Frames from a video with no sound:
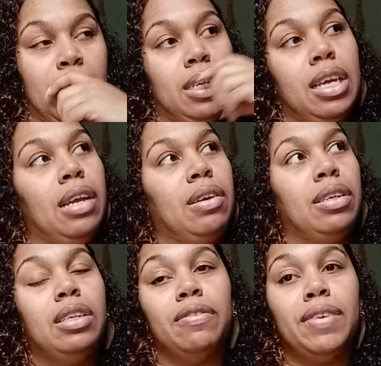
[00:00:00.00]
Y'all know the
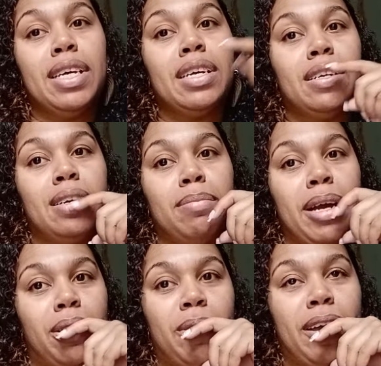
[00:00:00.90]
little vent under the
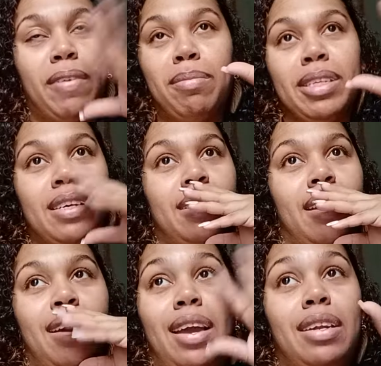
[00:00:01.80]
microwave? I'm gonna tell
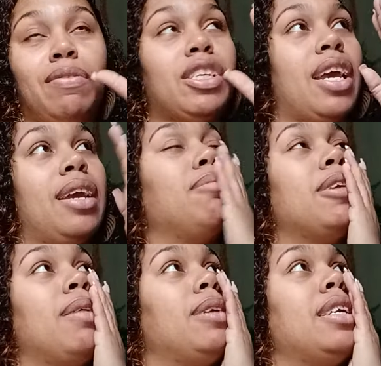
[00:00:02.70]
y'all, I ain't even ashamed.
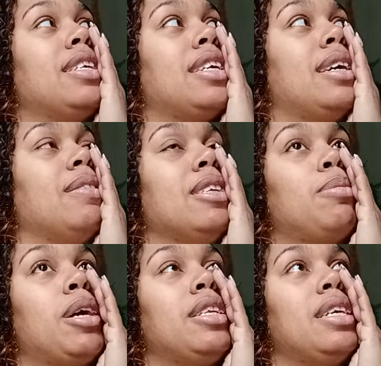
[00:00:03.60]
I'm not even ashamed. and it's
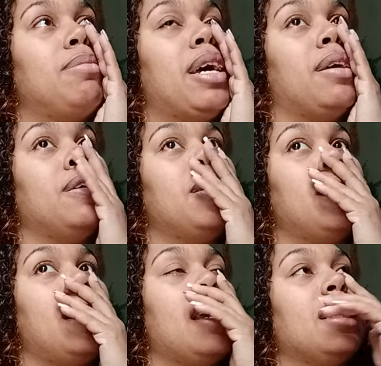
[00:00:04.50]
probably TMI.
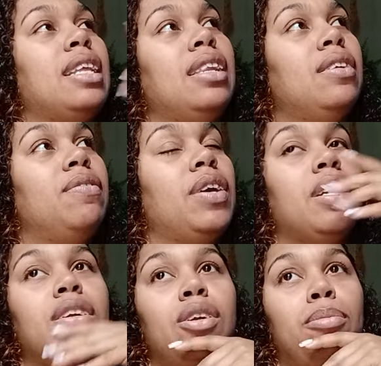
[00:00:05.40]
That little
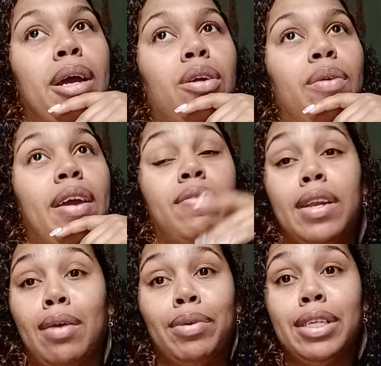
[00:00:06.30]
vent under the microwave
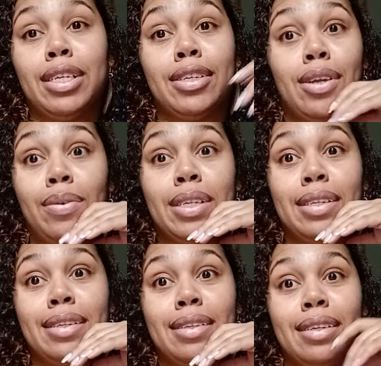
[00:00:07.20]
that I really just
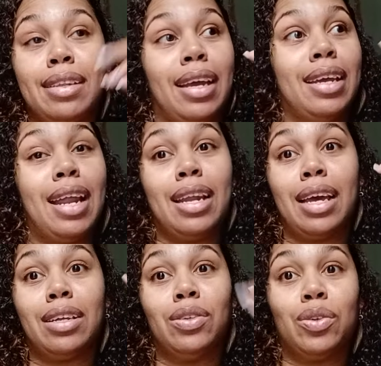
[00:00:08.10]
noticed, like, it had
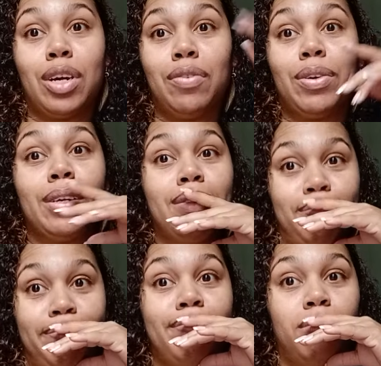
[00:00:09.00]
like a little covering.
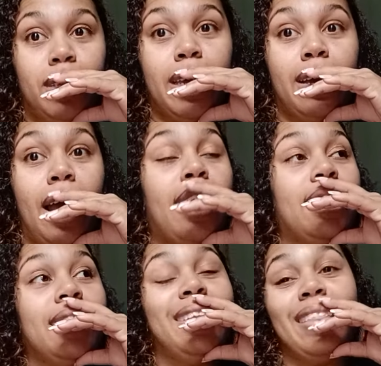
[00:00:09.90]
Yeah, I
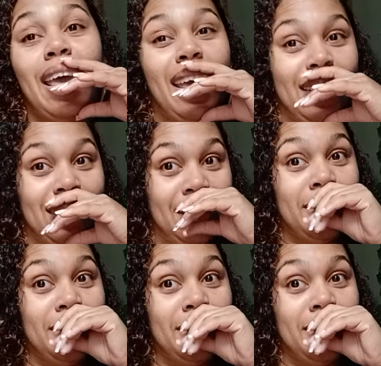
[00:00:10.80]
cleaned that.